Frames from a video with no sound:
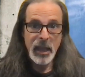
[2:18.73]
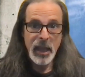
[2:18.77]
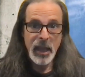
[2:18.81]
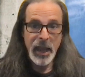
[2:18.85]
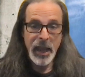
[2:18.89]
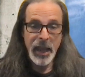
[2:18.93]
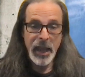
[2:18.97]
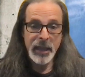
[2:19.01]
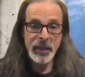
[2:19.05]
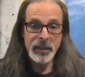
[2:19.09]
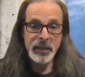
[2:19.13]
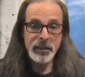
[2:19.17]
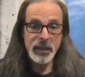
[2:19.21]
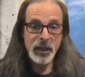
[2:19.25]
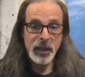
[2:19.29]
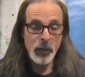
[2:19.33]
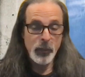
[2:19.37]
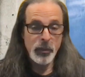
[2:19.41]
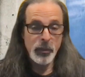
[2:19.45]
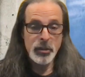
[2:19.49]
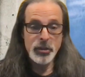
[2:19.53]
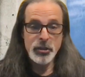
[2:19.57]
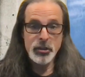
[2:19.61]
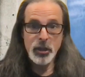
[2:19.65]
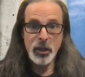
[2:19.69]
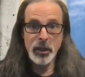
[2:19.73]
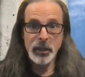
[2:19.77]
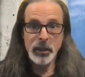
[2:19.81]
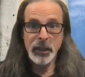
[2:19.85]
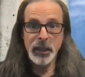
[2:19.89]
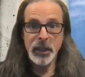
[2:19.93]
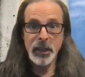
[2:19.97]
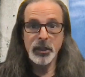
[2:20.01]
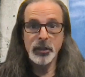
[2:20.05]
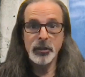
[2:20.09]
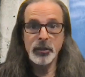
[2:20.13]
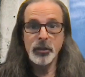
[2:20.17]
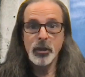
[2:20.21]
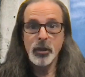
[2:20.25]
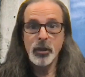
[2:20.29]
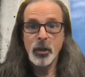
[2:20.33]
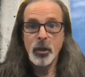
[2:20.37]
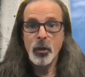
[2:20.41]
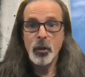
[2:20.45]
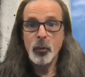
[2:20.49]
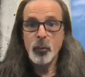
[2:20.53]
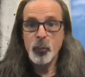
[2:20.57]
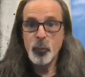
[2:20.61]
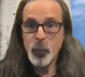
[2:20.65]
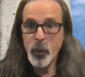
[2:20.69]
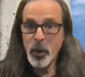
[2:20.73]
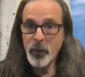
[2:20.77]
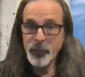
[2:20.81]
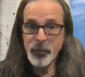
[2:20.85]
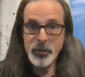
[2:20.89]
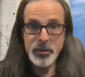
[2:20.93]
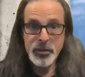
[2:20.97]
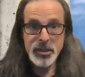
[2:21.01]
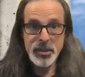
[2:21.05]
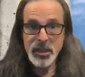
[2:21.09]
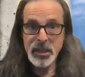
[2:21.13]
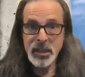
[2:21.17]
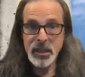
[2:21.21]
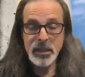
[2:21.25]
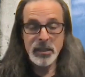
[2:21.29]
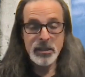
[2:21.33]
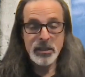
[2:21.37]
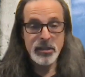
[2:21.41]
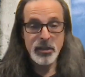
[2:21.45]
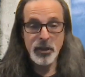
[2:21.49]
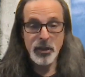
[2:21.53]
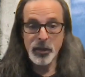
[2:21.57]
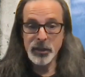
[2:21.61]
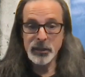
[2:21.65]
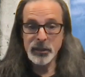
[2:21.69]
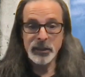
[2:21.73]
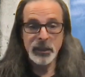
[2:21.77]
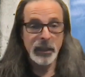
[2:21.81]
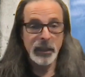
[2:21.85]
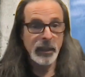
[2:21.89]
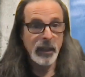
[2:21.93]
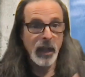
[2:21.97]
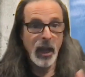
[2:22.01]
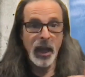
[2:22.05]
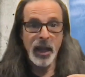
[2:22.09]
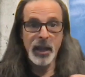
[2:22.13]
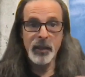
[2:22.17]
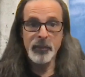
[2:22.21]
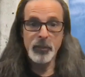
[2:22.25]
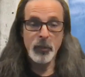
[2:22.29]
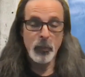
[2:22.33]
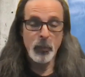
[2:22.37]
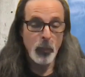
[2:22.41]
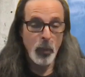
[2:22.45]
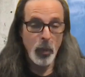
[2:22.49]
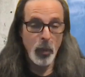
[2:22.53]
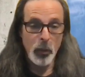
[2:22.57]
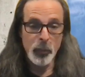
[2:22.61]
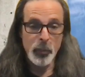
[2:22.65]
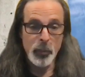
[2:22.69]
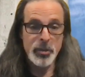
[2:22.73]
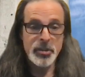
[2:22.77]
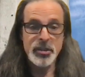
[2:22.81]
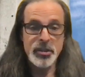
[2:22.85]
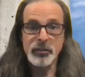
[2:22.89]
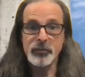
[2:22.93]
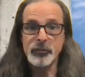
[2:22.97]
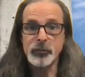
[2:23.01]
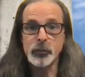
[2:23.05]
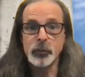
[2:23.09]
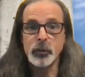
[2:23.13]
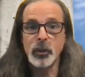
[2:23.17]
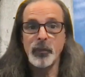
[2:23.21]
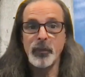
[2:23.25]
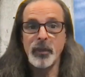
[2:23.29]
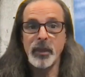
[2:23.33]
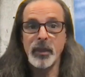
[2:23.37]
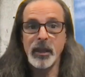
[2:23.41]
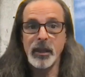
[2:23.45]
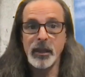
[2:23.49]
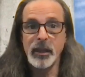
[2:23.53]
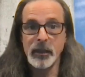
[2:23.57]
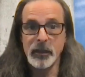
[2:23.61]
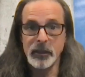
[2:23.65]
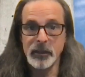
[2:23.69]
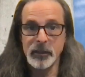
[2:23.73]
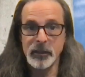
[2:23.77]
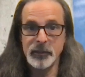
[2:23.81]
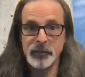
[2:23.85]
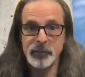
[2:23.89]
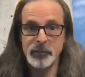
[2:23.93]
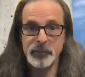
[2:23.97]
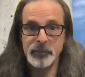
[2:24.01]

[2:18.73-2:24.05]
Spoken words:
and hearing John Lennon referencing songs like I Am the Walrus and Fool on the Hill.